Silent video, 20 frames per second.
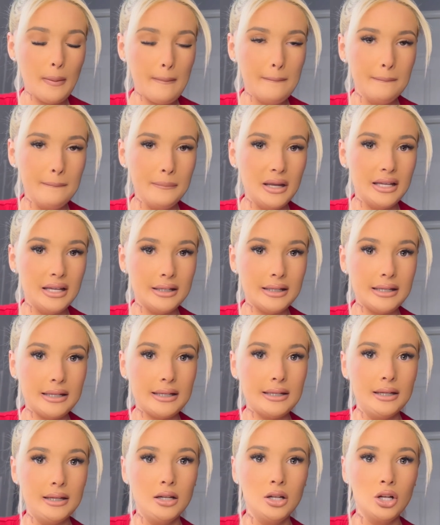
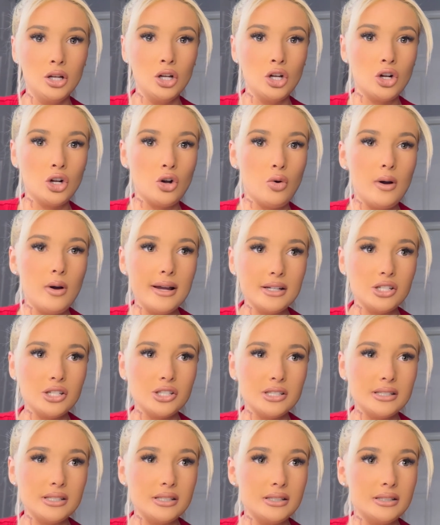many
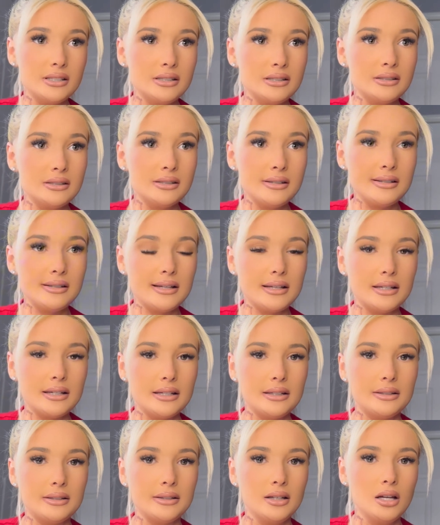questions
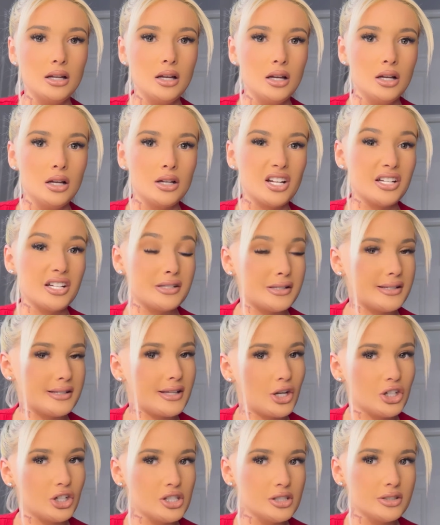and
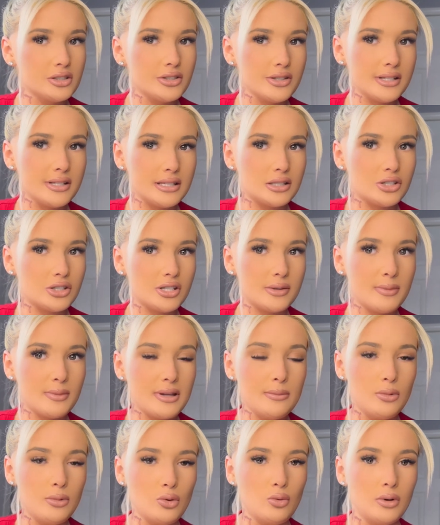concerns and just
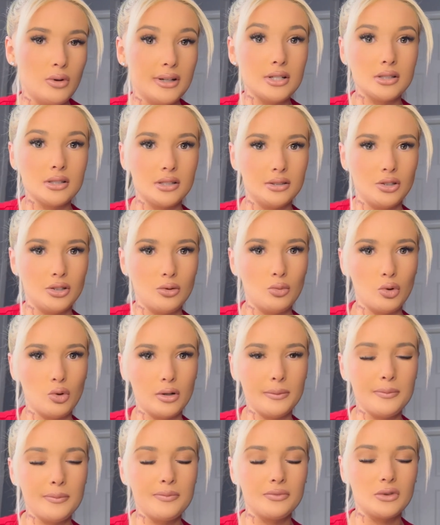people wanting to know
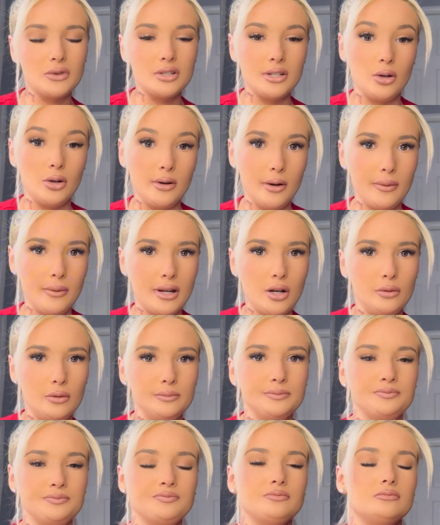more. So here we go.
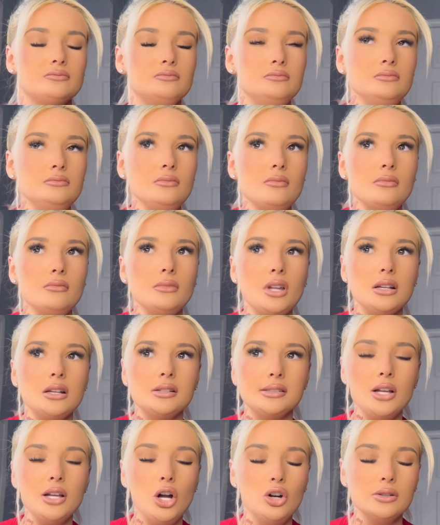
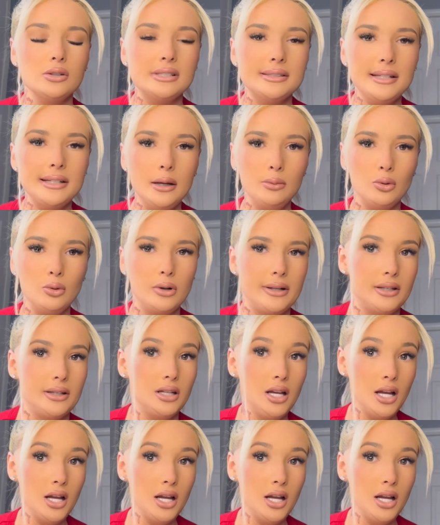So step one,